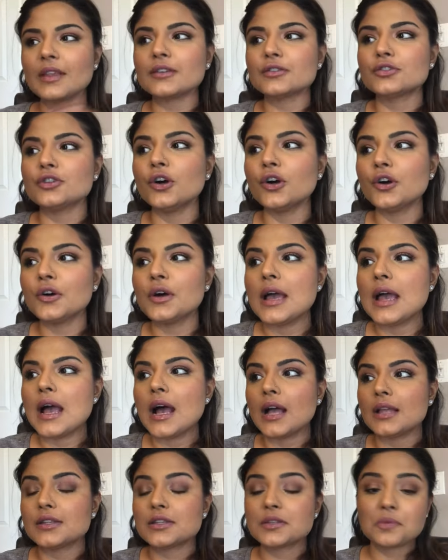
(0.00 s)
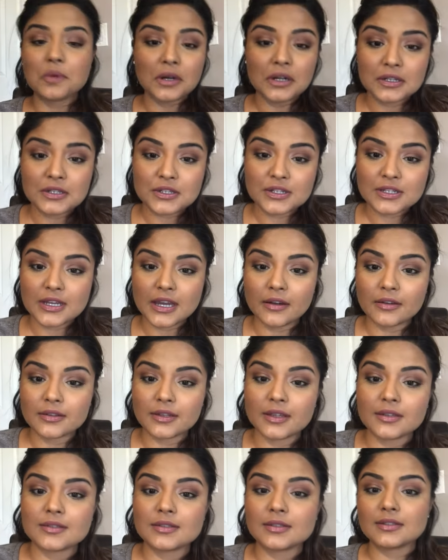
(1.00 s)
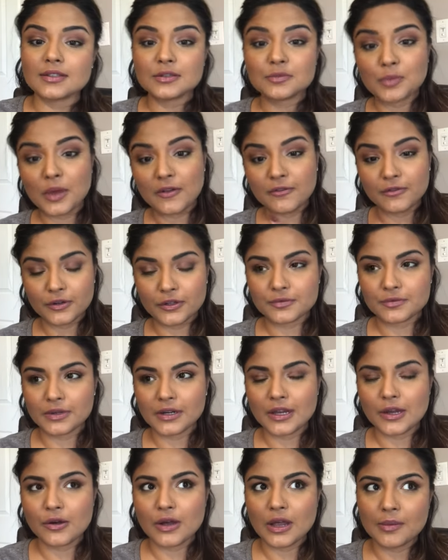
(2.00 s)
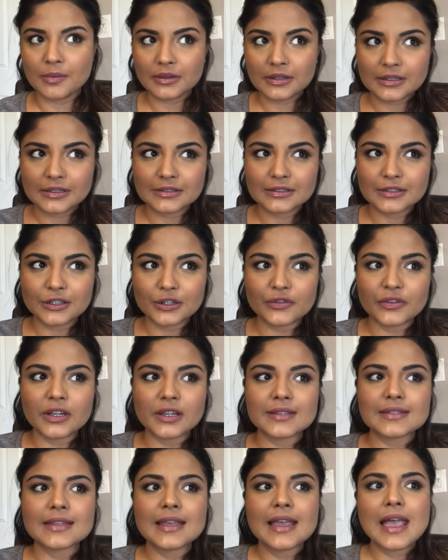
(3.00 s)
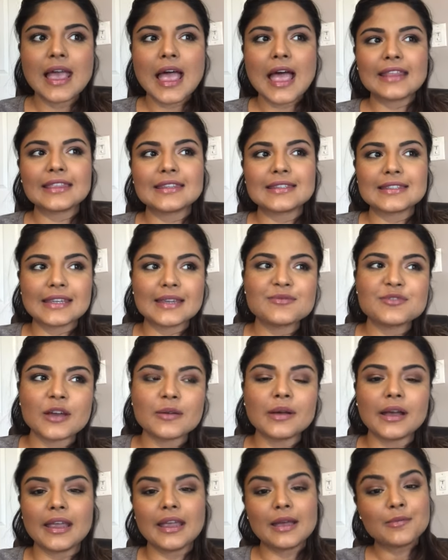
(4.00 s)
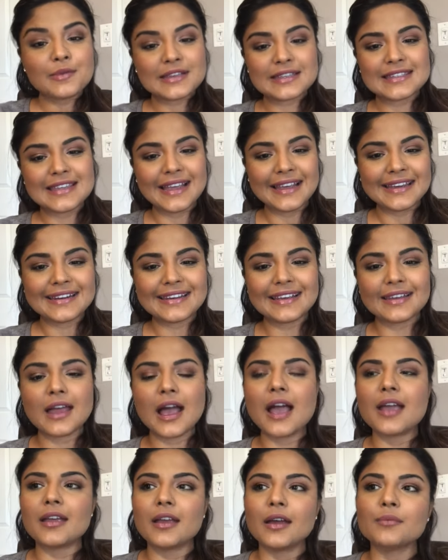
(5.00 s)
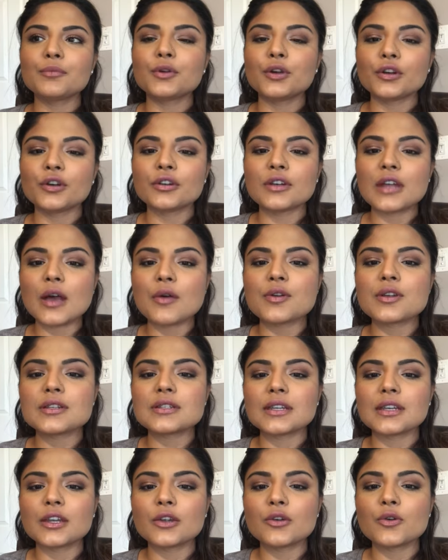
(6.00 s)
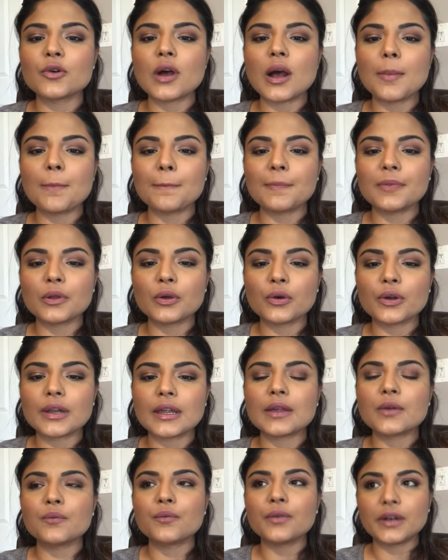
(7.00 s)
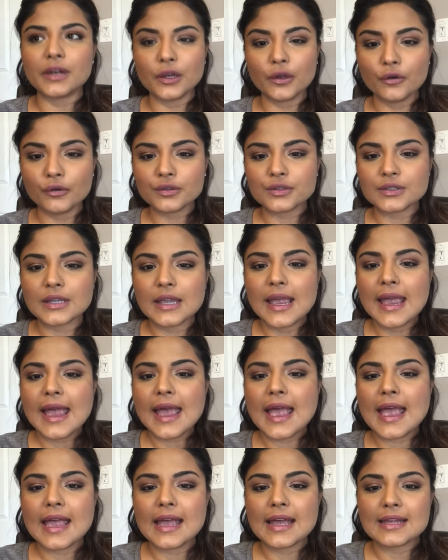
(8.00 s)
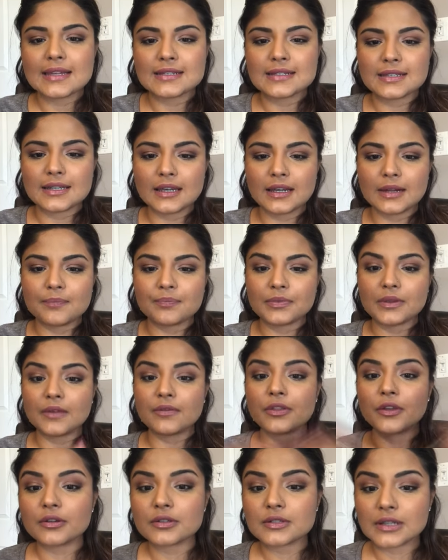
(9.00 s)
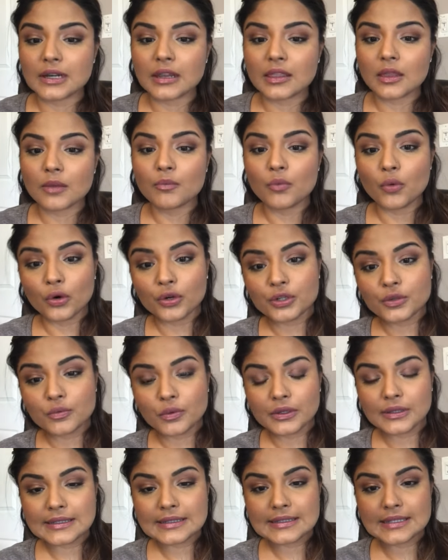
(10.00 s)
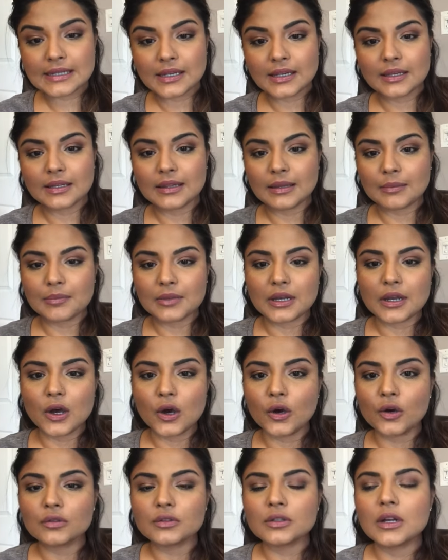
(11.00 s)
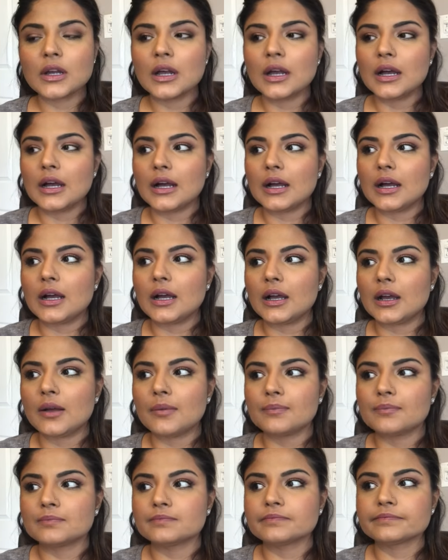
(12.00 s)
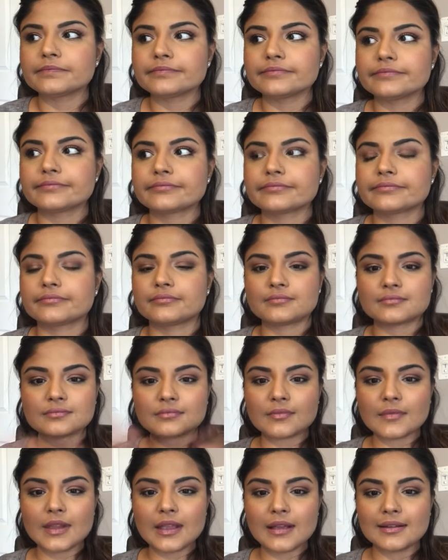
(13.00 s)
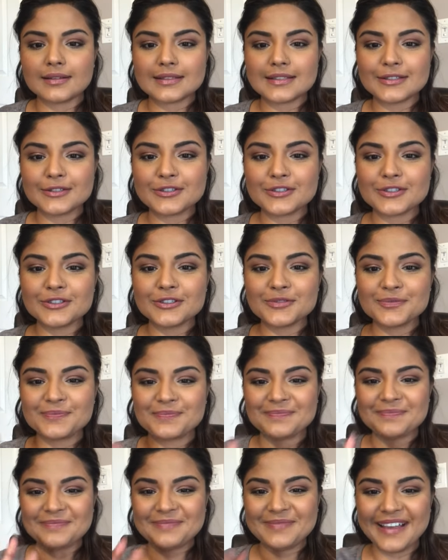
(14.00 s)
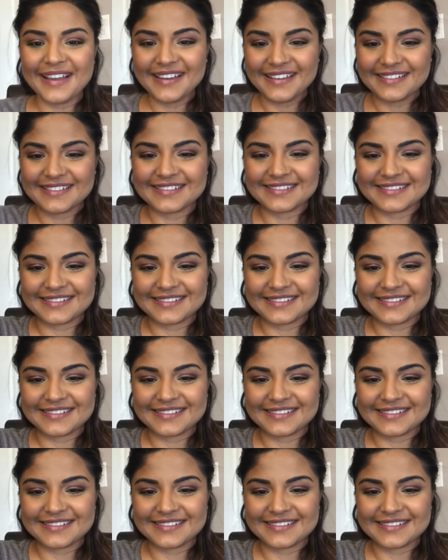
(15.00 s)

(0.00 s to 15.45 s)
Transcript: So I just wanted to share this. This is my first video. I'm a little nervous. At the same time, I am excited. I am gonna now continue uploading videos. And if there is anything more you wanna see, let me know. I'll see you soon. Bye.